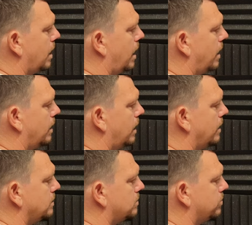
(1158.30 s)

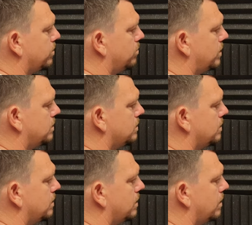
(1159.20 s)
highlights from this
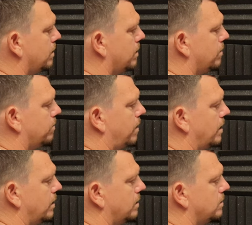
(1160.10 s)

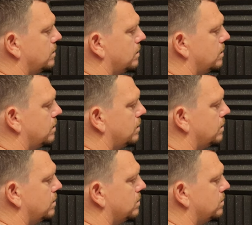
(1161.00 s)
fire,
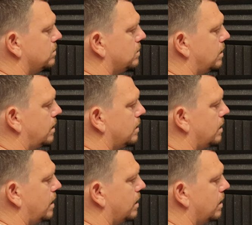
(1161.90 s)
just like
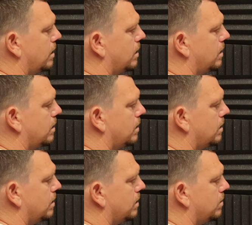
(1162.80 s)
that.
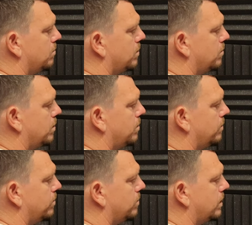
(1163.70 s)
A
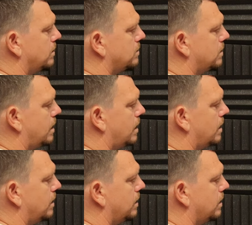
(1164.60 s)
bit from that
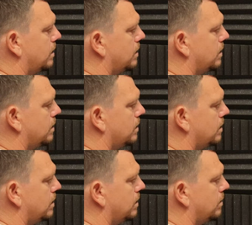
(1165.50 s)
side,
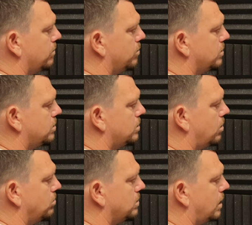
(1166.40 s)
from the
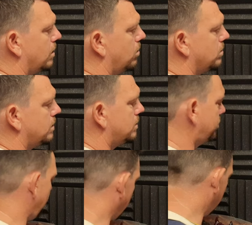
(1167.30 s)
stones that are holding this
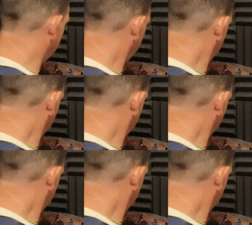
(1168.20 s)
fire